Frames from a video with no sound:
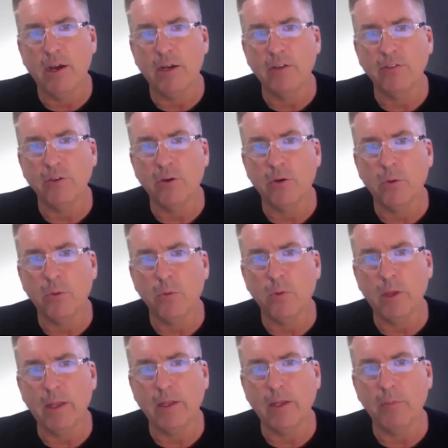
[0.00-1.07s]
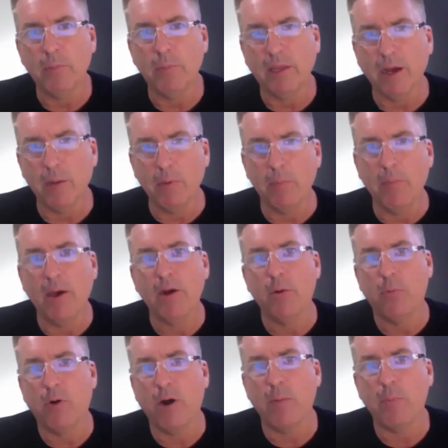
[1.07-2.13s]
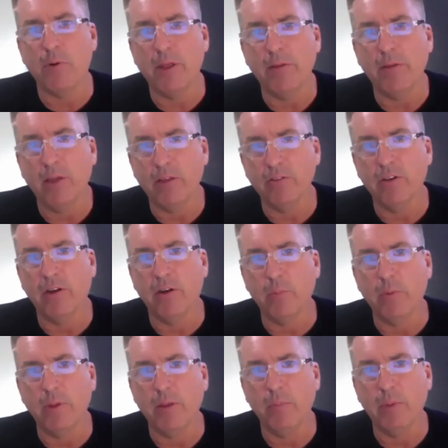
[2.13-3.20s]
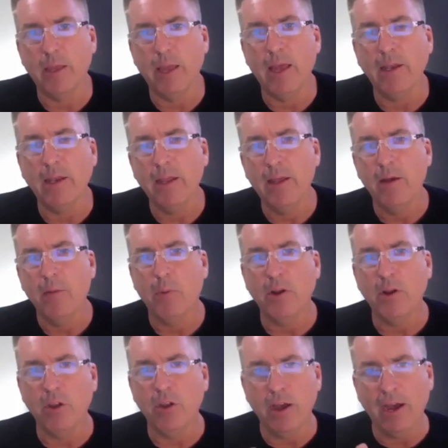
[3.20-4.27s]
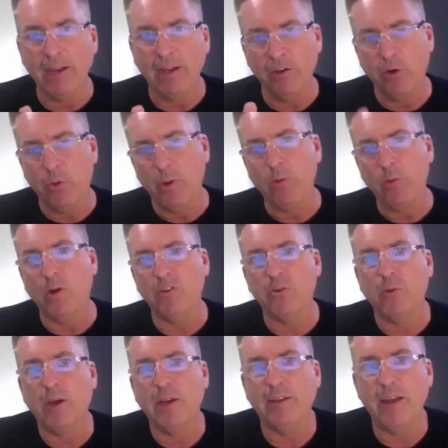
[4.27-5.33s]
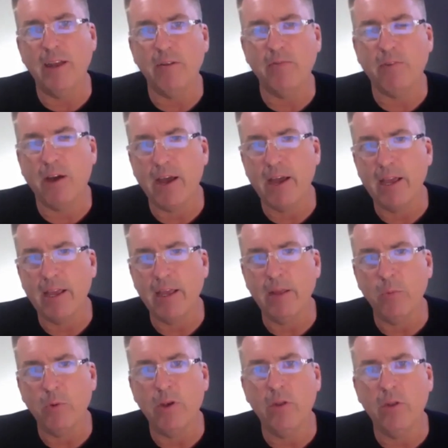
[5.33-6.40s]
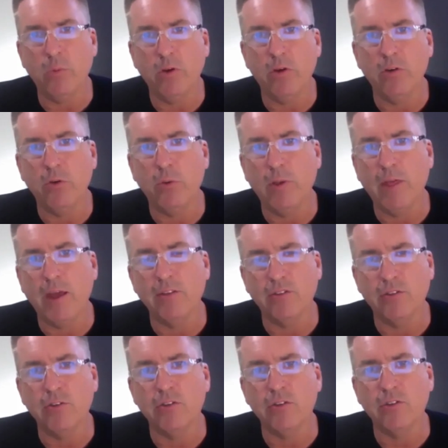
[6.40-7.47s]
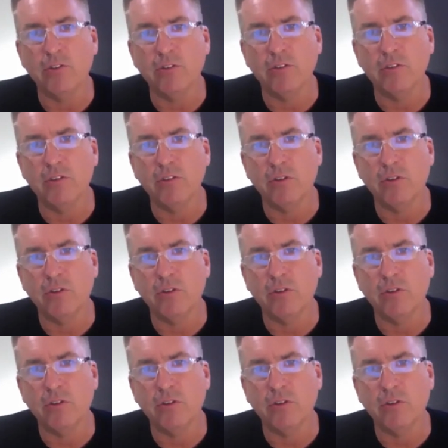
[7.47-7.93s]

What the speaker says: So it could become a better property as an Airbnb. But knowing what to identify and when you're doing that search is